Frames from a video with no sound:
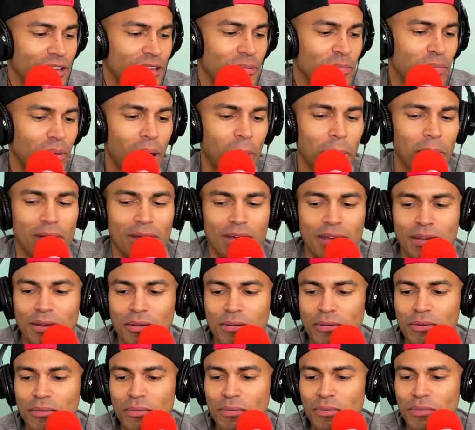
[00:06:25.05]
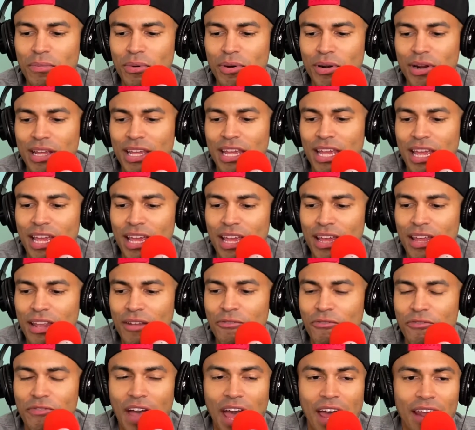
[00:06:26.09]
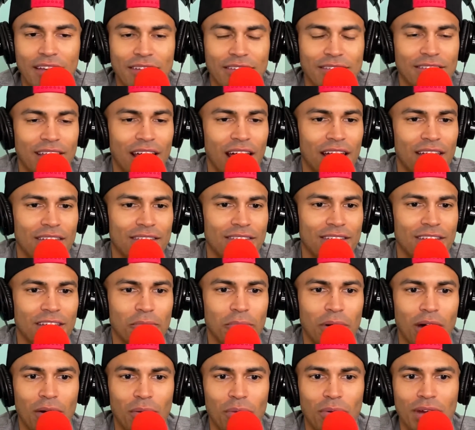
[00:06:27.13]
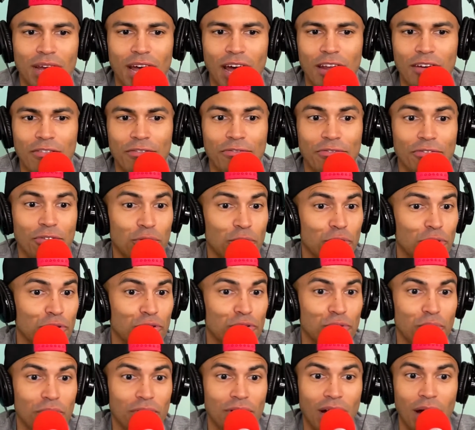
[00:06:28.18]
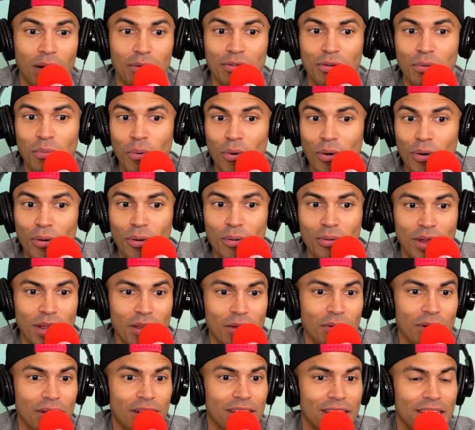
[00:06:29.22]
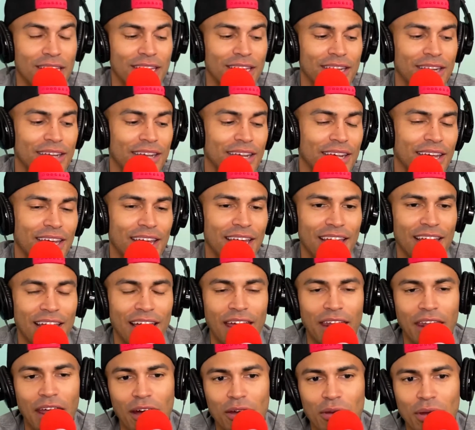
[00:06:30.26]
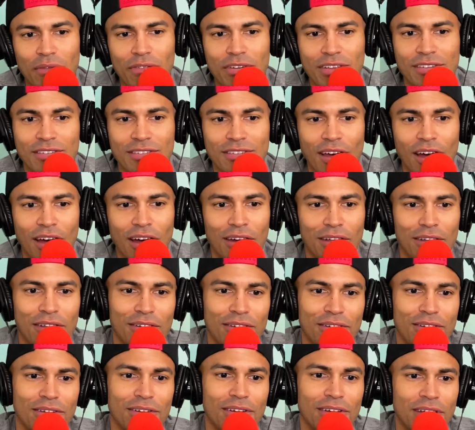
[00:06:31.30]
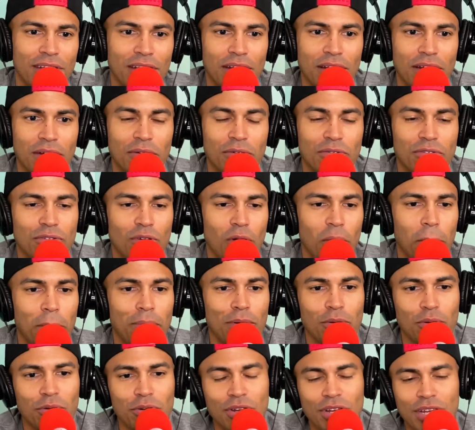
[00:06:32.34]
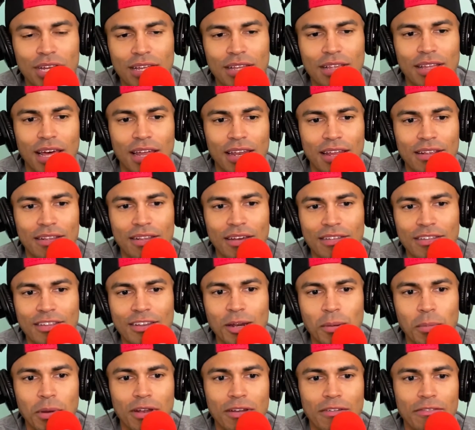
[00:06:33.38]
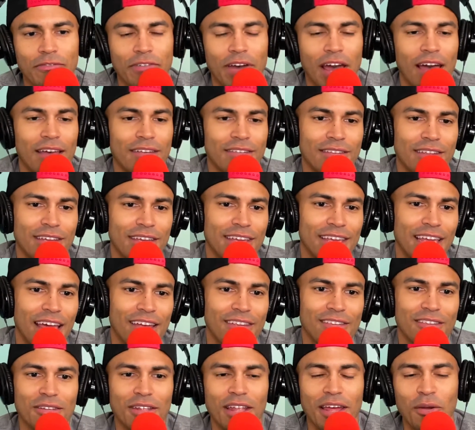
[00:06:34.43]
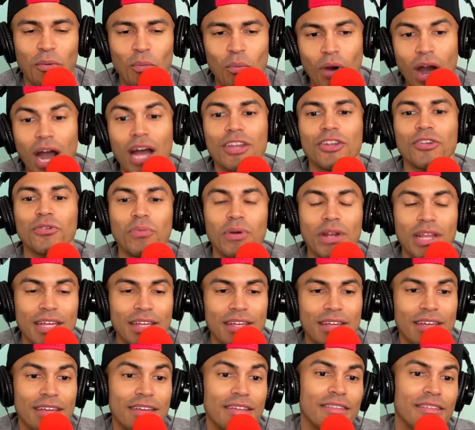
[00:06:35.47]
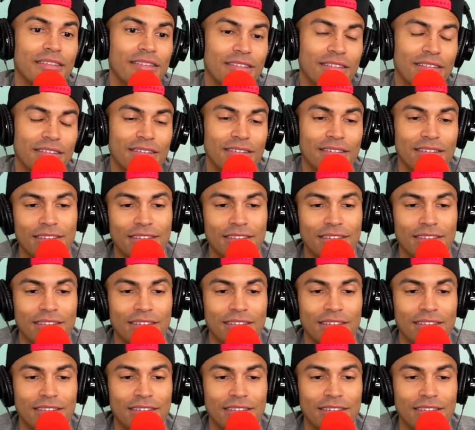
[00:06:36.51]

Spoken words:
probably were a kid fantasizing about what kind of foods were out in the world that you could eat, and now you have a son who's so bougie that he does intermittent fasting. He has to like watch what he eats.